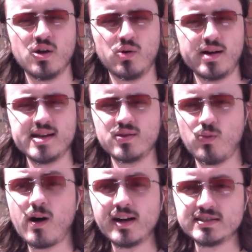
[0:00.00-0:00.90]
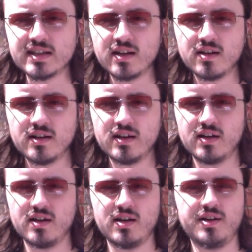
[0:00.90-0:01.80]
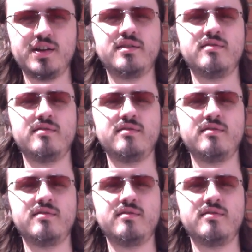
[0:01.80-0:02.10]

or any of the wiser, and